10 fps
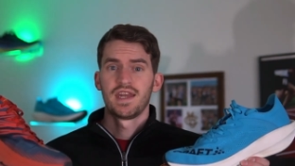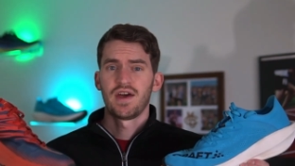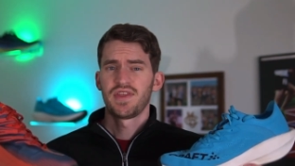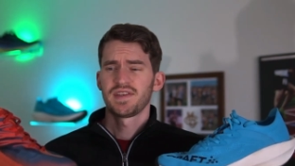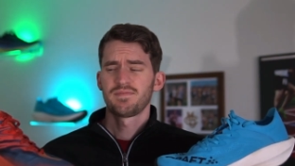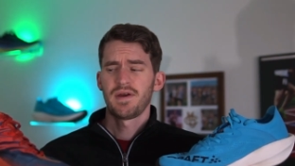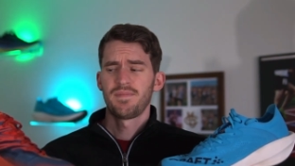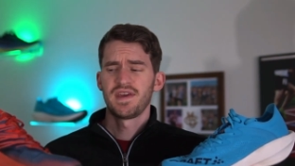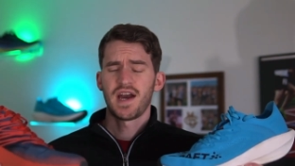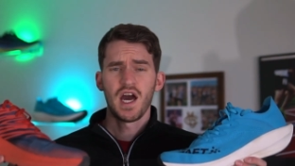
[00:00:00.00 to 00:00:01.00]
Now this might
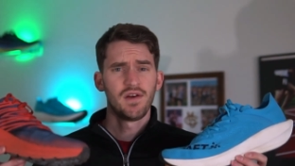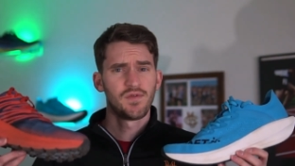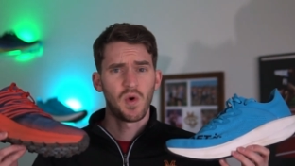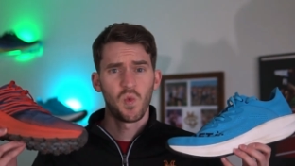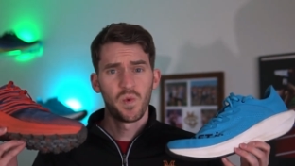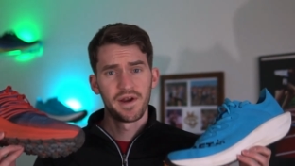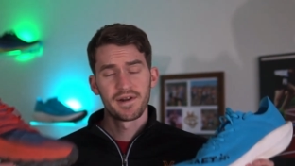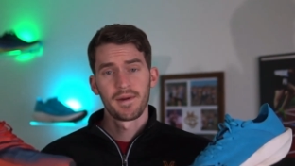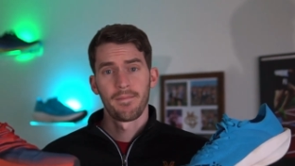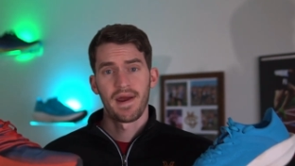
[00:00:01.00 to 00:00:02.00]
be kind of a
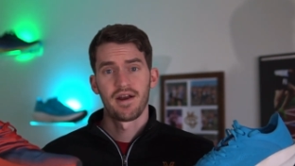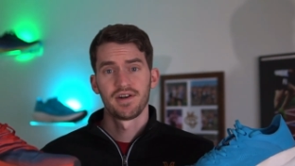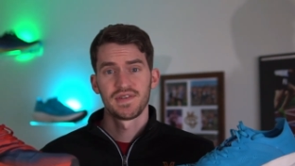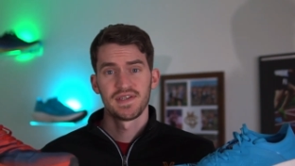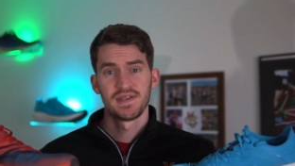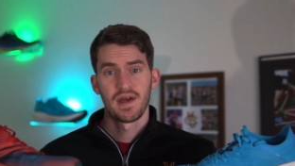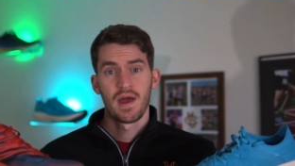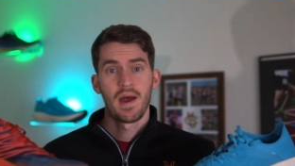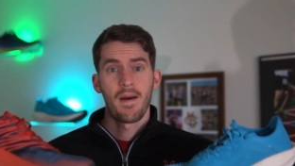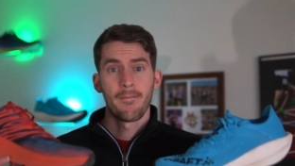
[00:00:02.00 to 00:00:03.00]
weird comparison
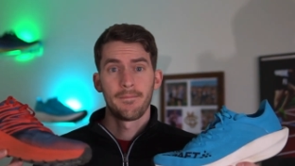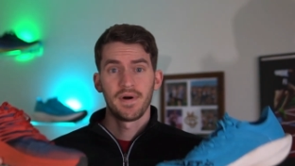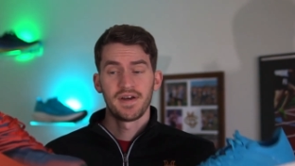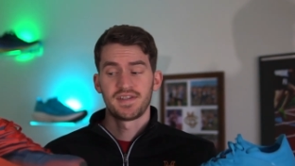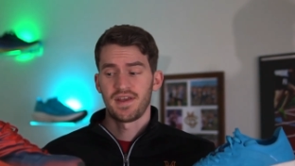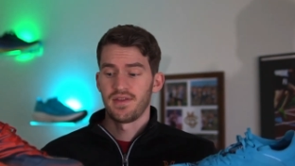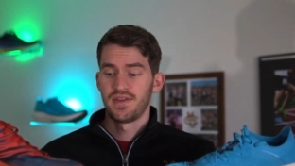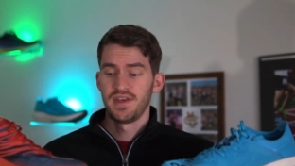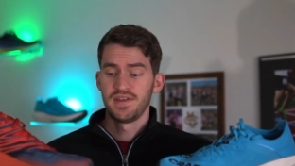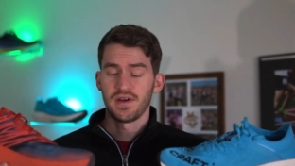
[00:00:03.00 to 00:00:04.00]
but
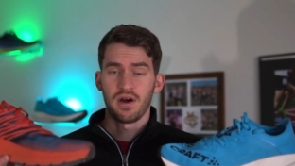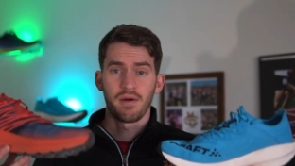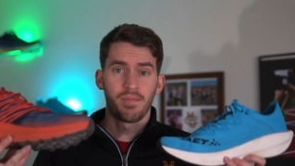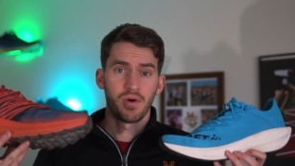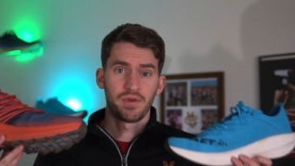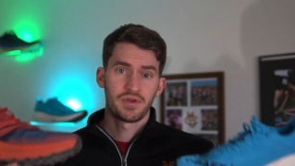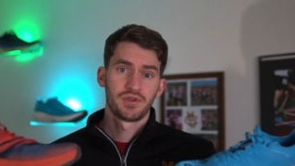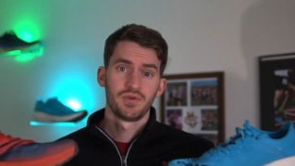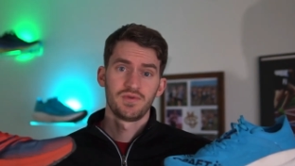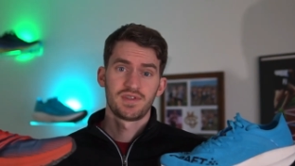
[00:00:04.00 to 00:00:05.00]
these are both
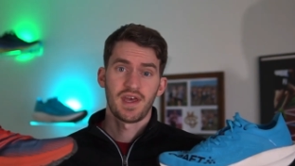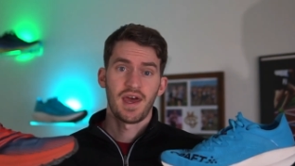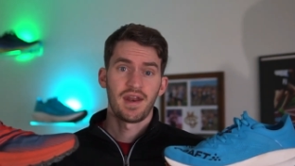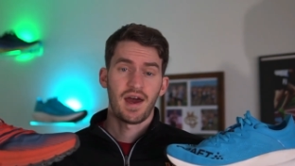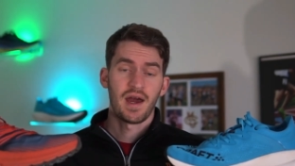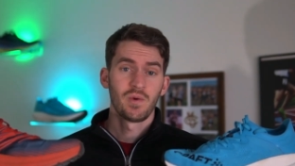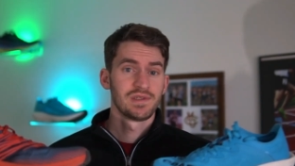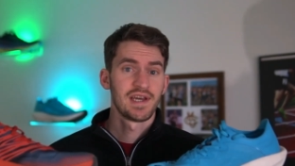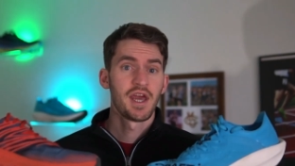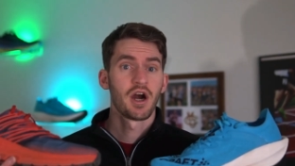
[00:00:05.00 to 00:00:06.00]
shoes that I would
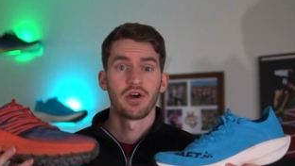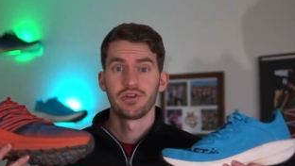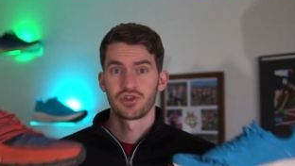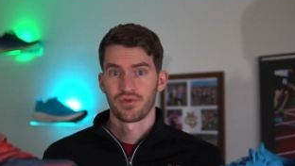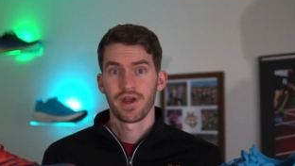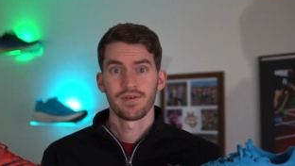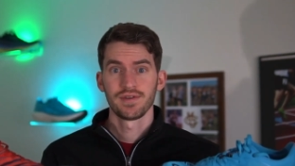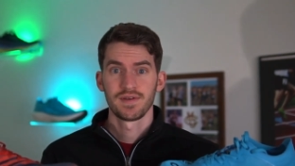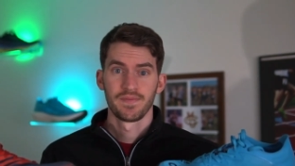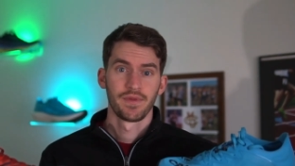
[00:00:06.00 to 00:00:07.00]
take on
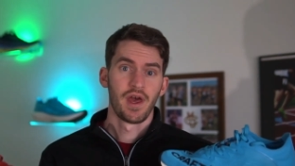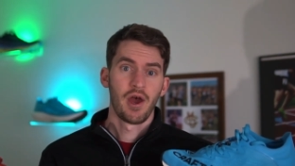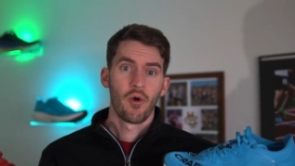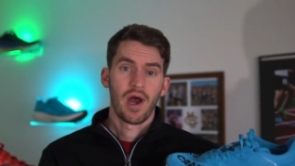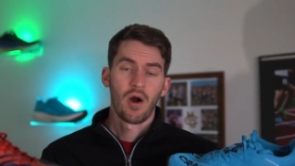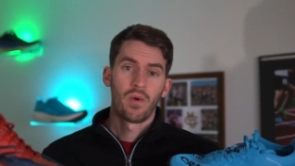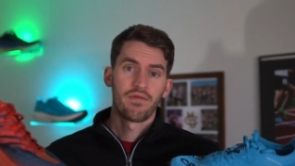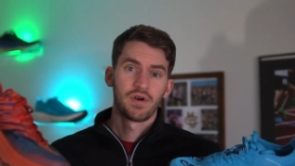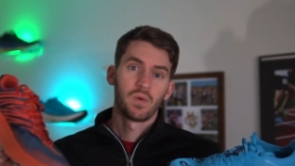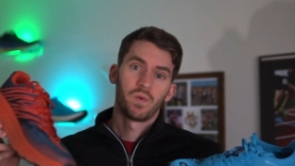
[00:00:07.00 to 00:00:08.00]
trails.
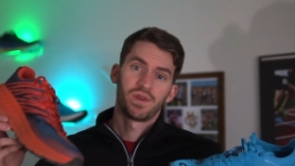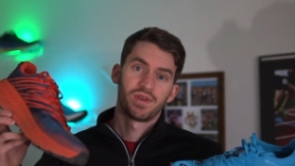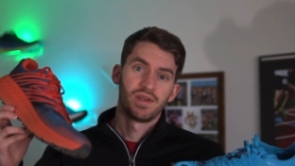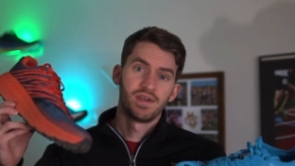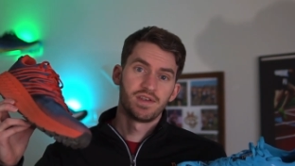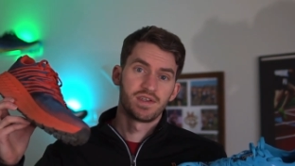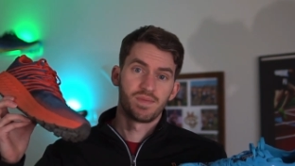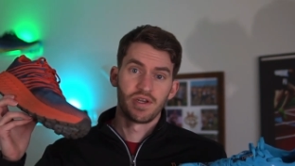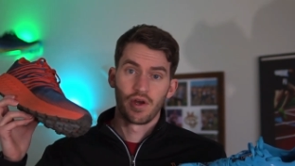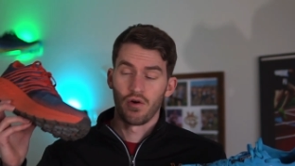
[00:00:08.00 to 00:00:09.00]
However, with the
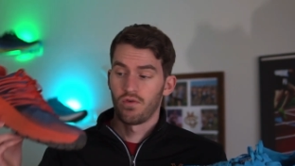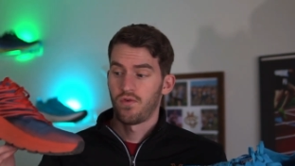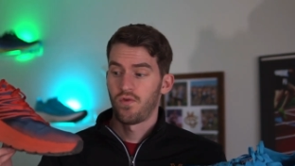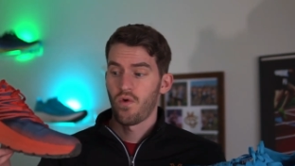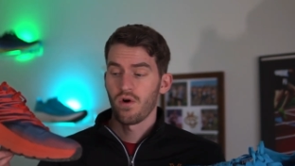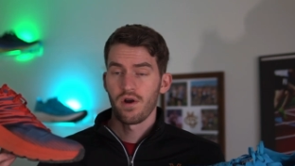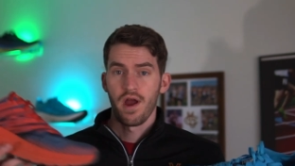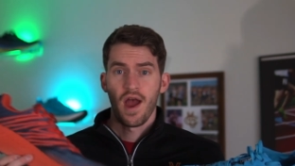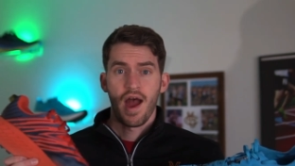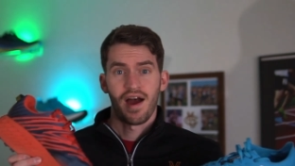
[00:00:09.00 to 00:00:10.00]
Speedgoat 4,
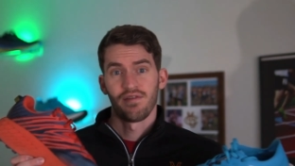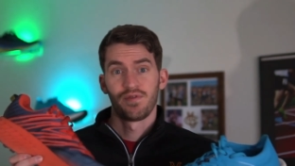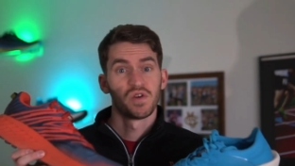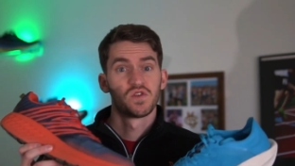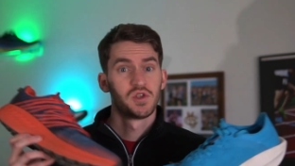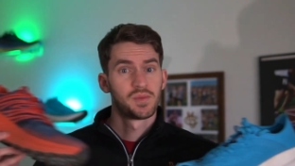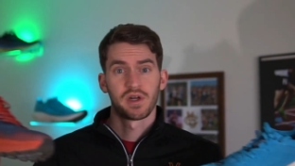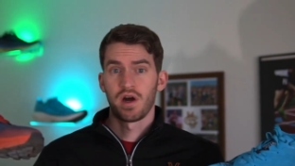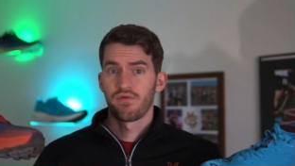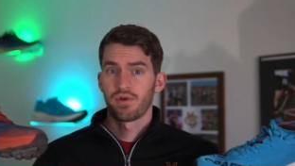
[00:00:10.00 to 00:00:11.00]
I feel super
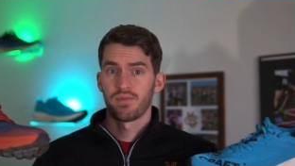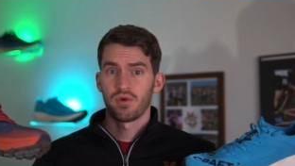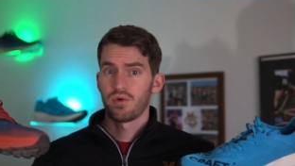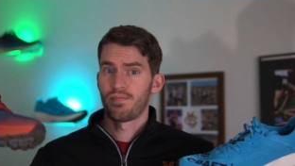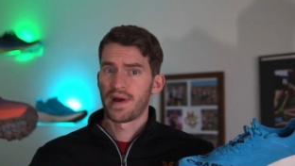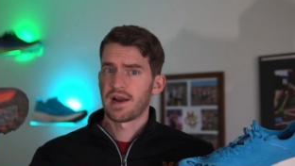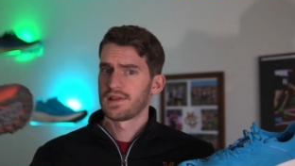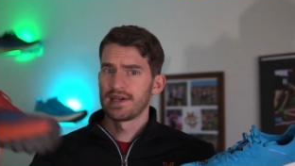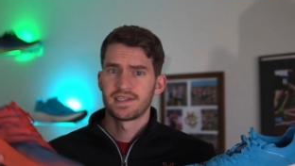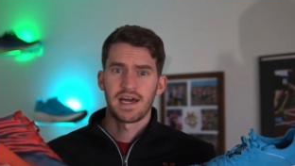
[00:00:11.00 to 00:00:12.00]
comfortable
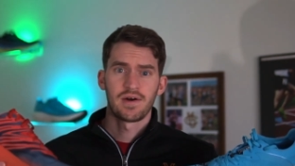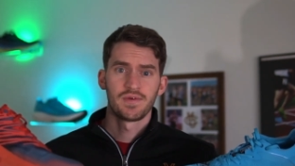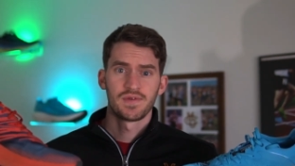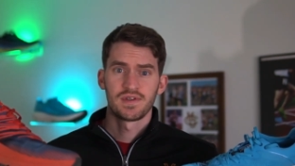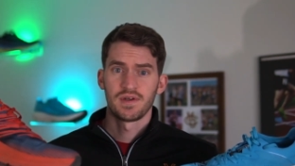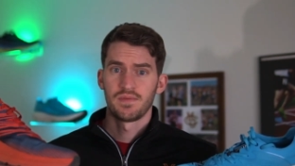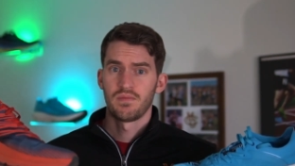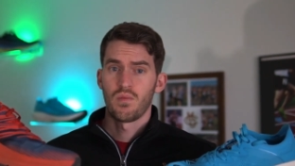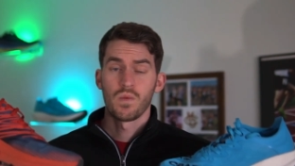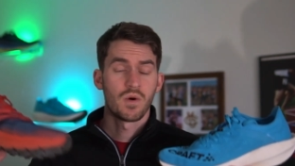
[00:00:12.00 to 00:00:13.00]
barreling down
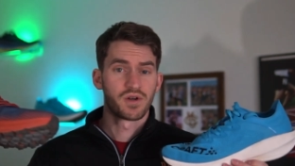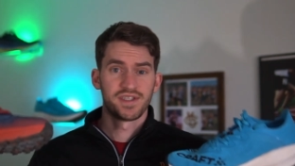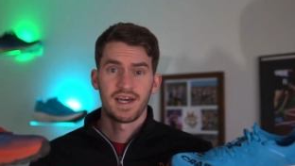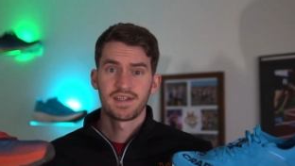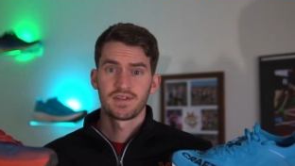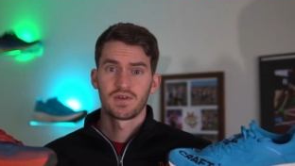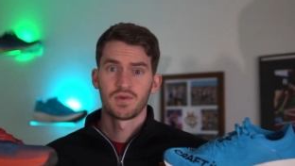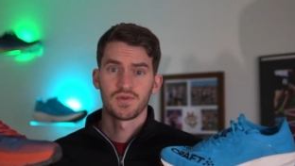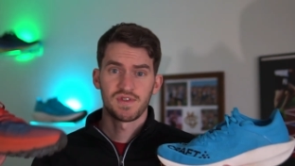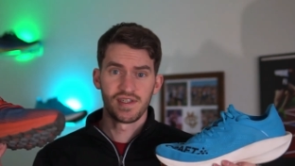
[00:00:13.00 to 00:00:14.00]
some more
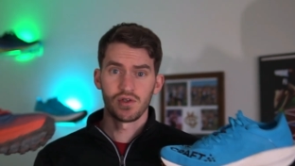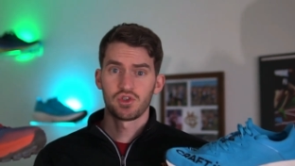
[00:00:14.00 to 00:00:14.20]
technical single